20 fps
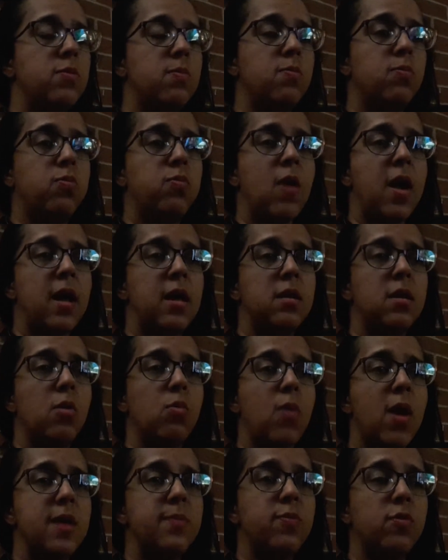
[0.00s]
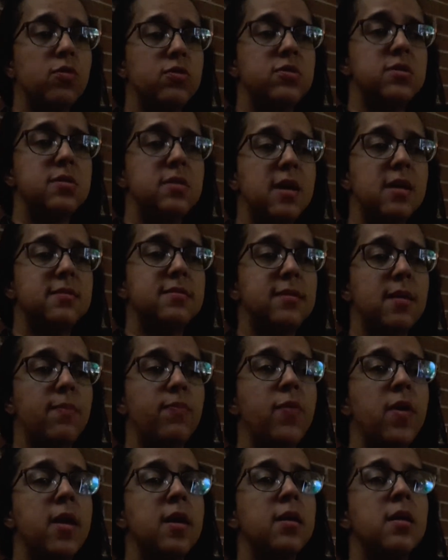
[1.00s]
when a white person does
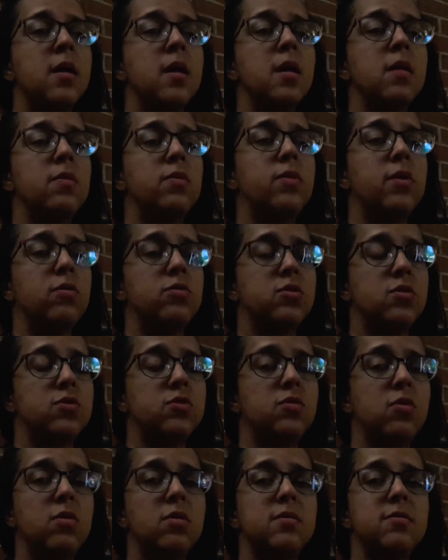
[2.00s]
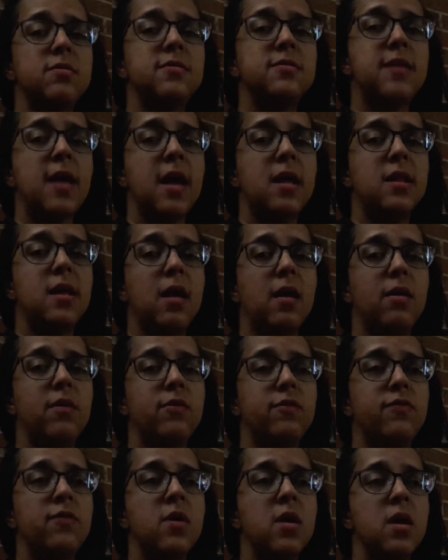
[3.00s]
something, there's a certain set
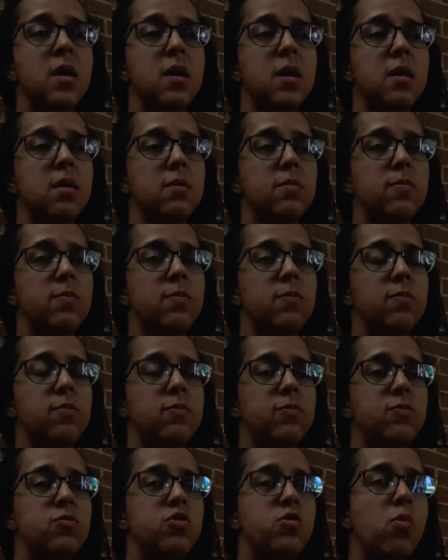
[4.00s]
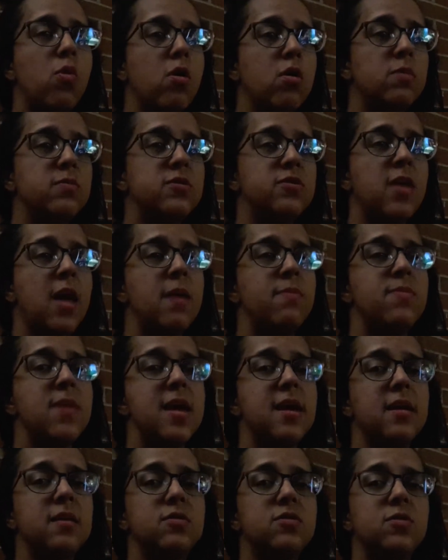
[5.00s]
of norms that
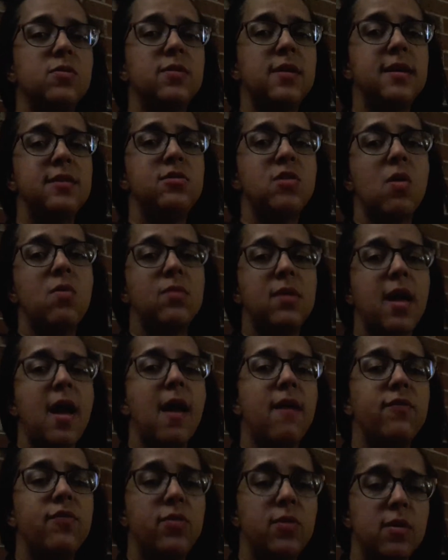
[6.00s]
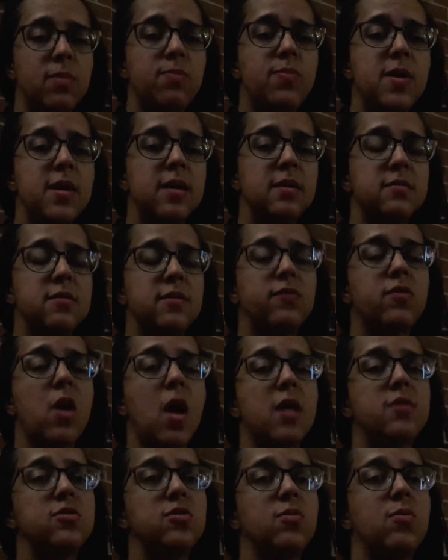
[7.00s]
make it so they don't have the biggest of
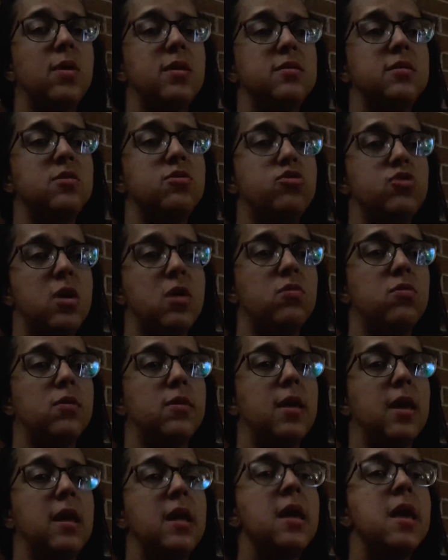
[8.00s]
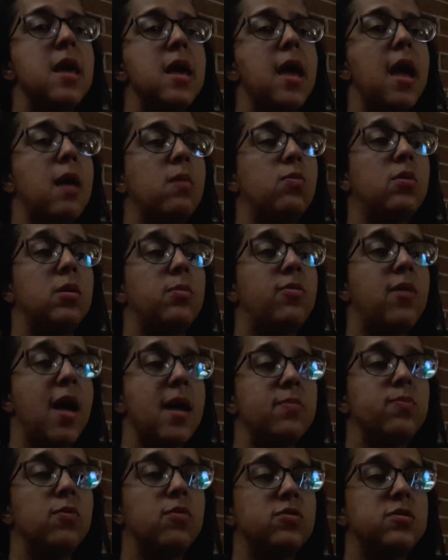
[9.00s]
consequences generally. And when a
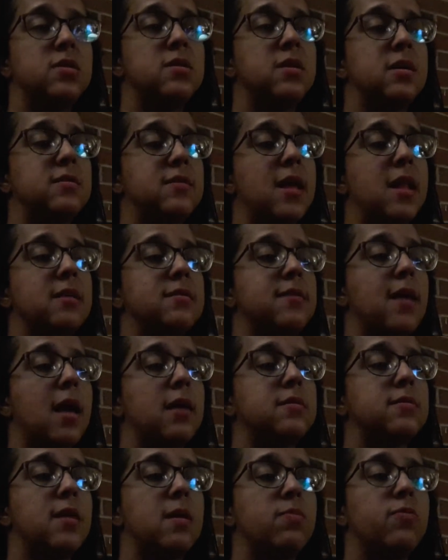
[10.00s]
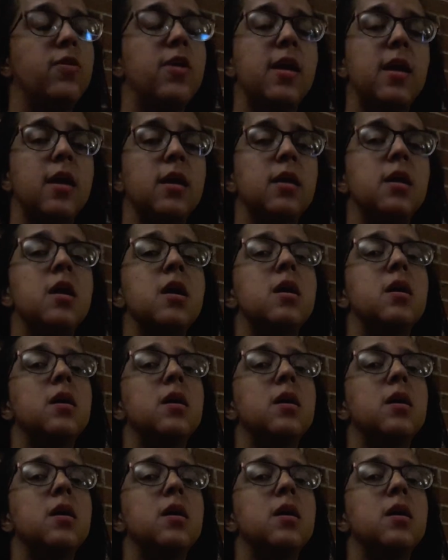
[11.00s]
black person does that exact same thing,